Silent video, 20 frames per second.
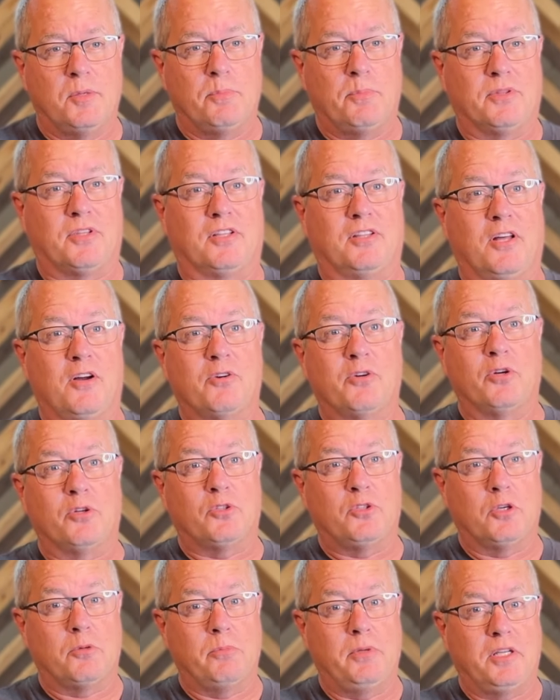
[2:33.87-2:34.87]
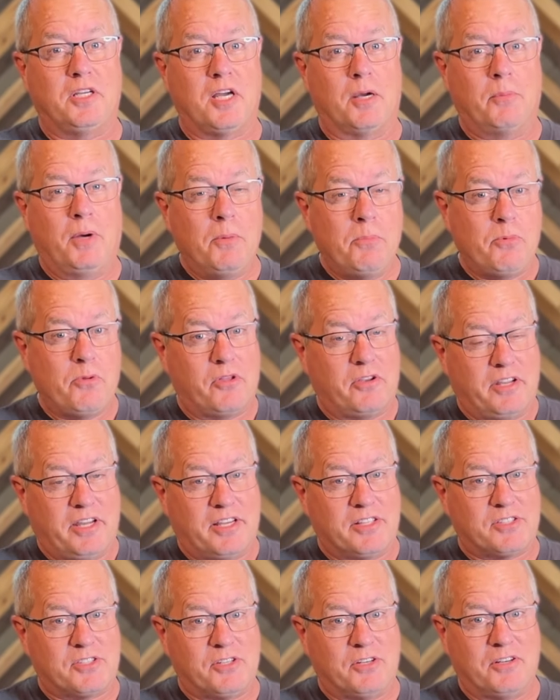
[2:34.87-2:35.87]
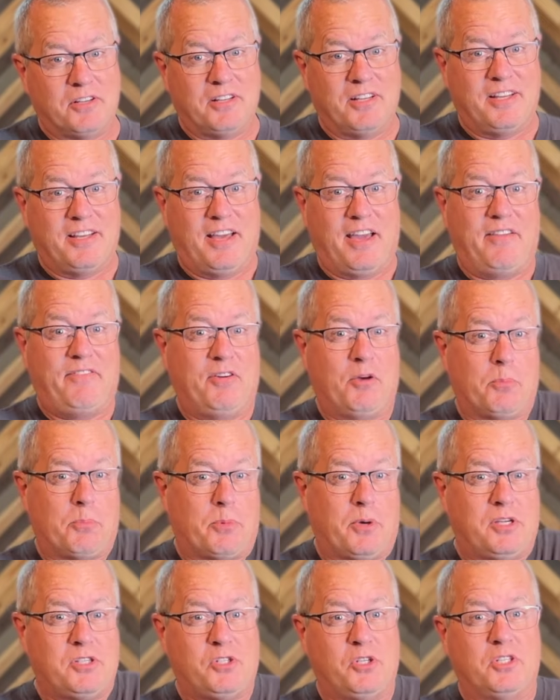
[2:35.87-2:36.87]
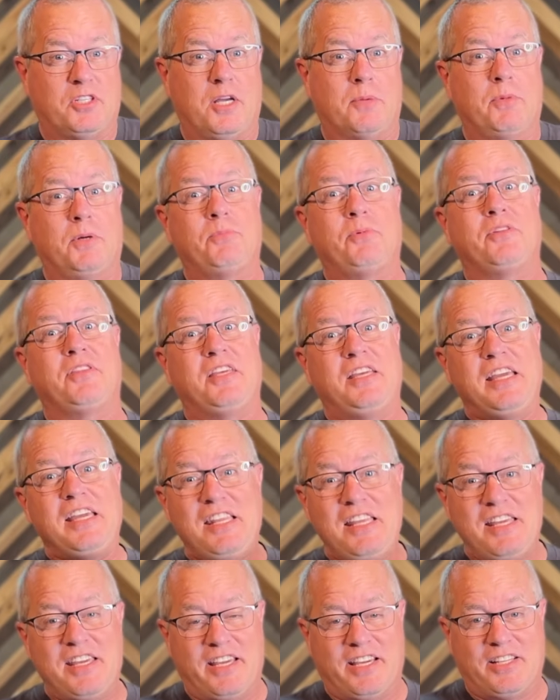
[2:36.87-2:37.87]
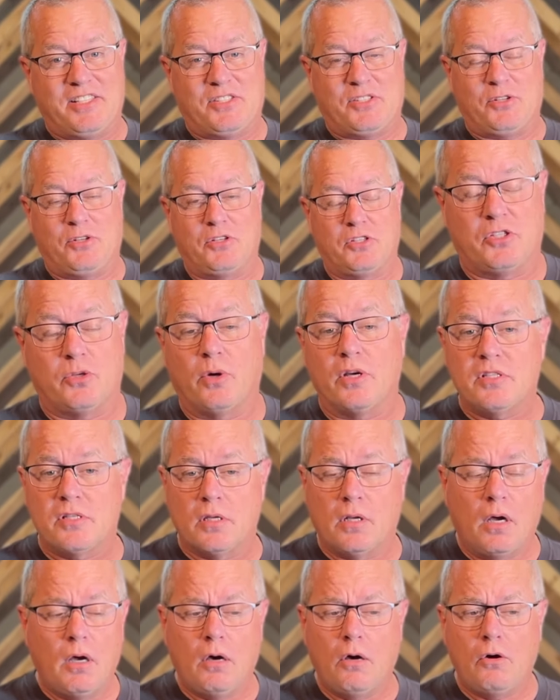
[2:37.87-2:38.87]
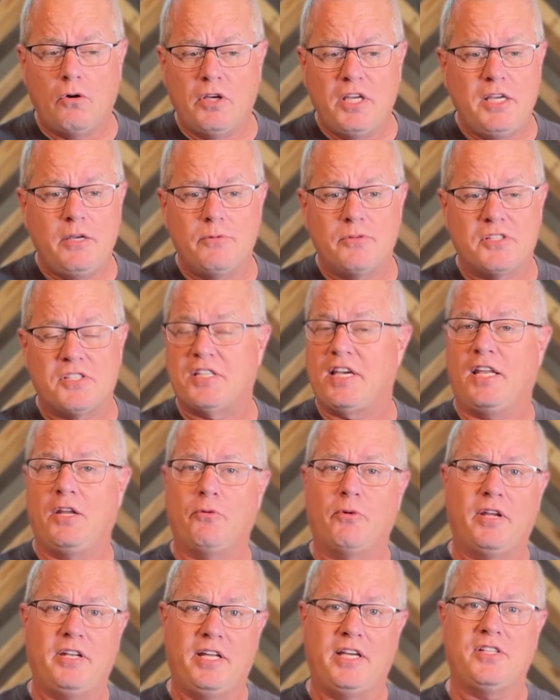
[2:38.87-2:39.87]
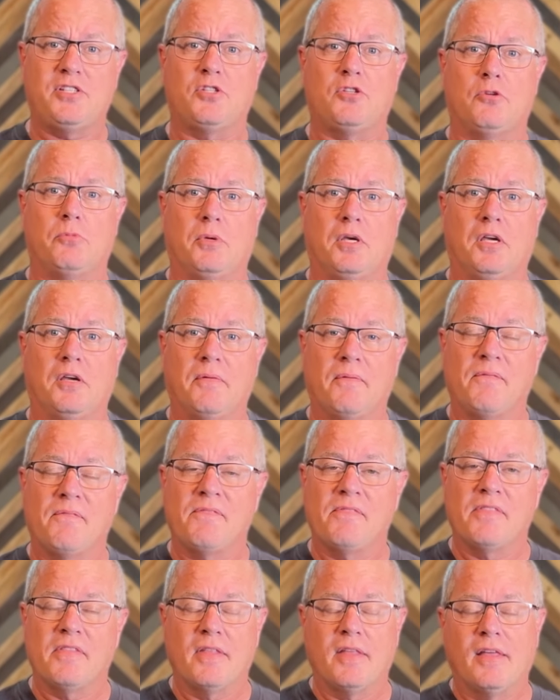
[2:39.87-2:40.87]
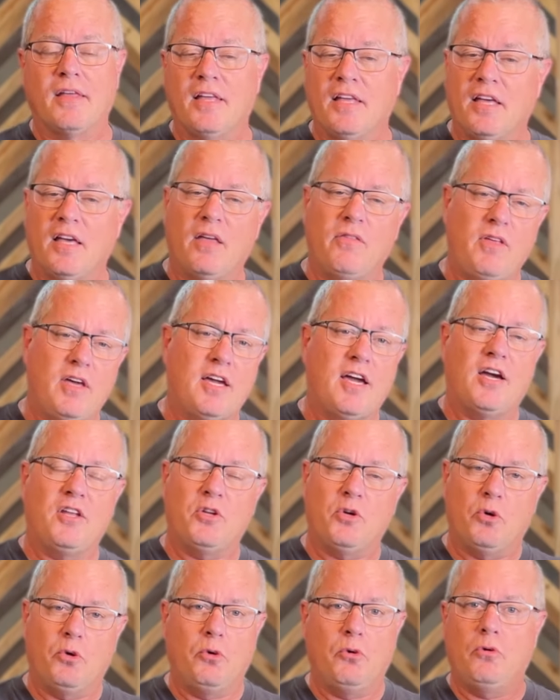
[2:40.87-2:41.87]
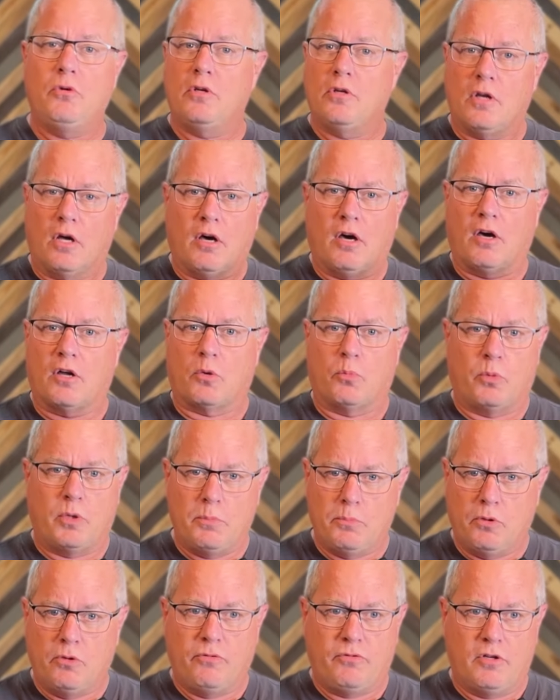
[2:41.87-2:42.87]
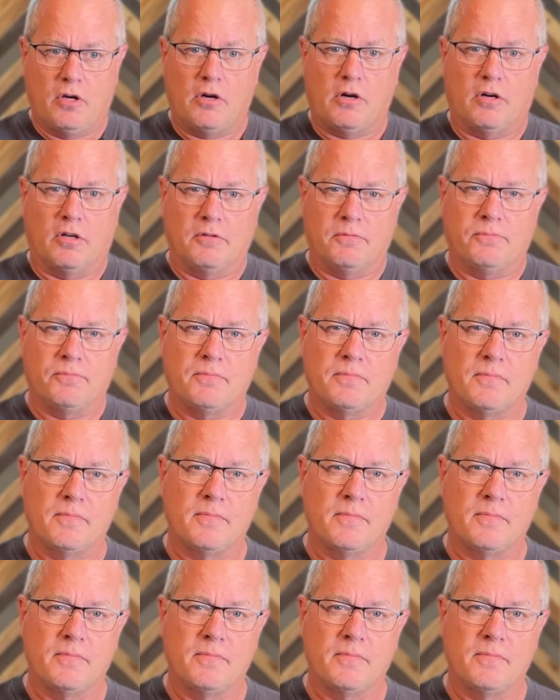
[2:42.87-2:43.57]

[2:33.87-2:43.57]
but the longer it took me to come up with an answer, I felt pressure to come up with any answer. So I said, oh, he was standing right next to me. And they kind of oohed and awed, and we moved on.